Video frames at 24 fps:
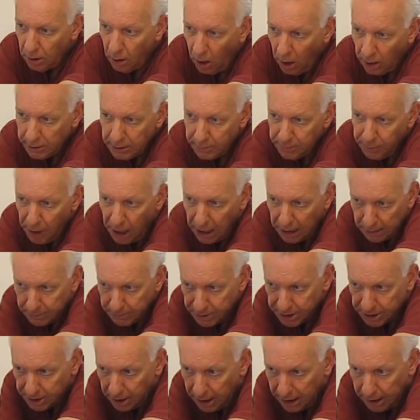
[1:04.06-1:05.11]
On the bottom
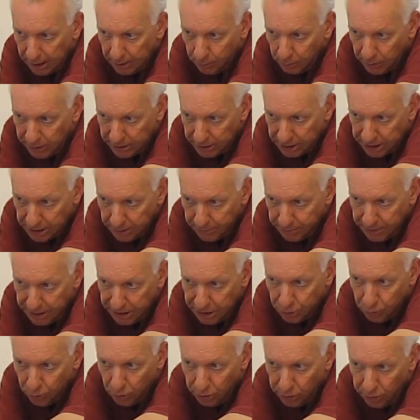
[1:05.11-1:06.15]
side, we
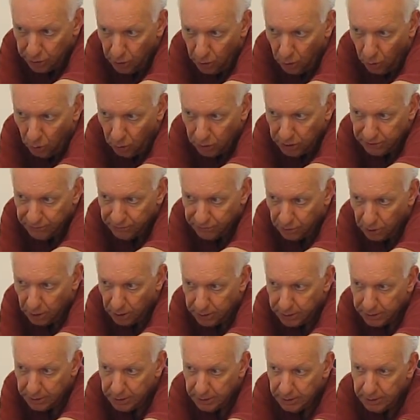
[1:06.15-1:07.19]
simply drill a hole in the
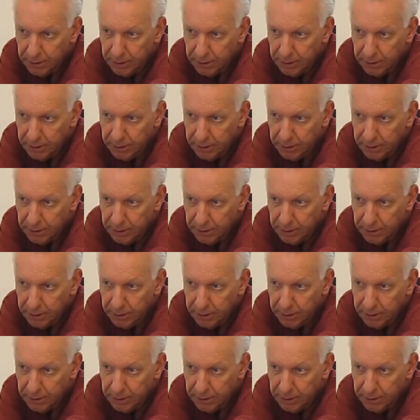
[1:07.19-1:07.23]
front,